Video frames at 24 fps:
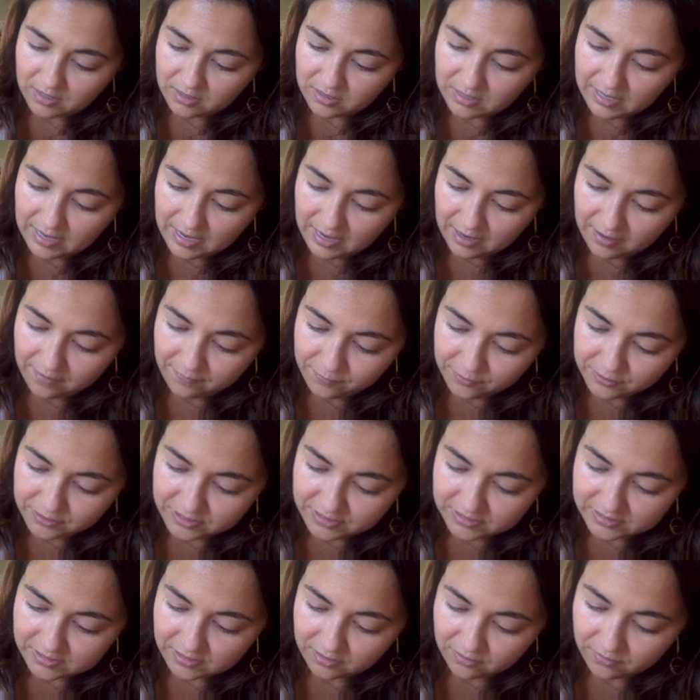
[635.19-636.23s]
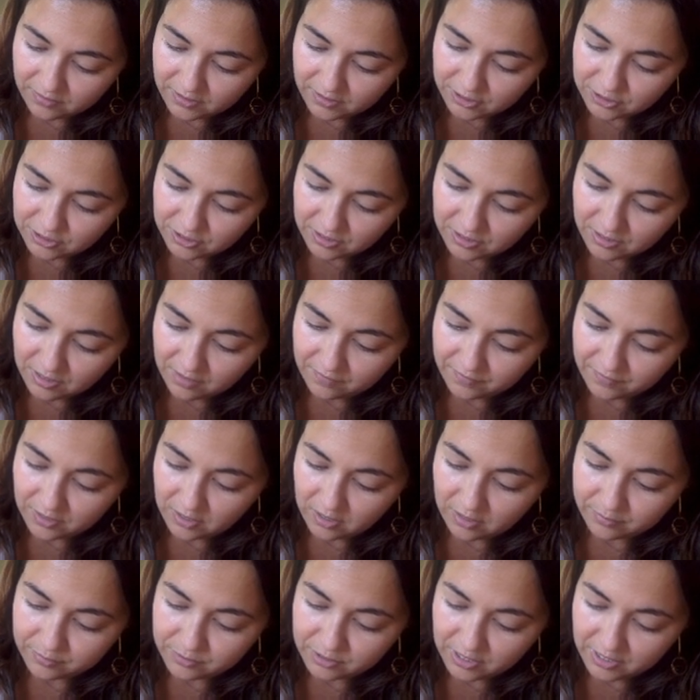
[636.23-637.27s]
The average acceleration of an
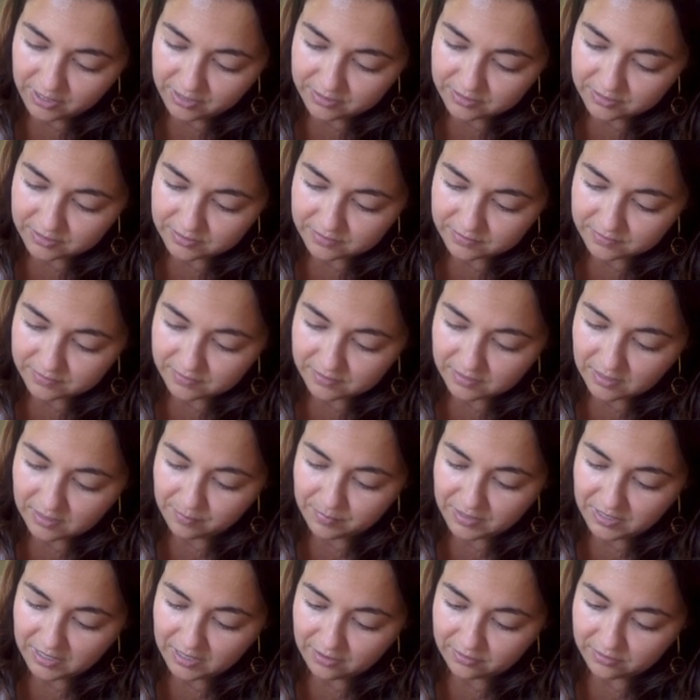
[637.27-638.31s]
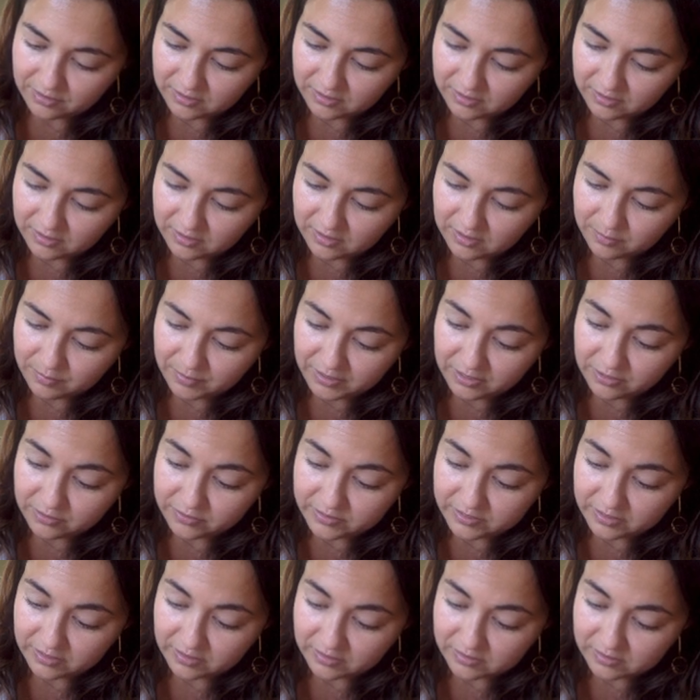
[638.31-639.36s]
object can be calculated by
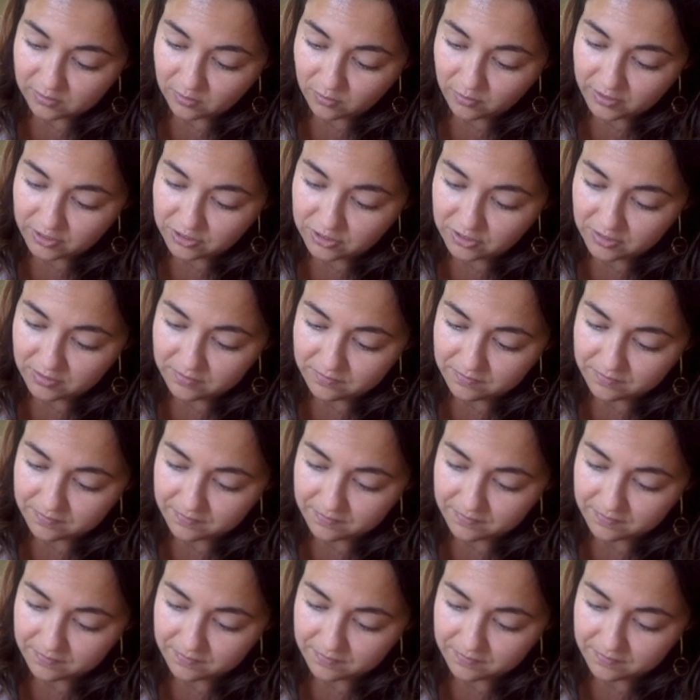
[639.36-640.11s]
using this equation.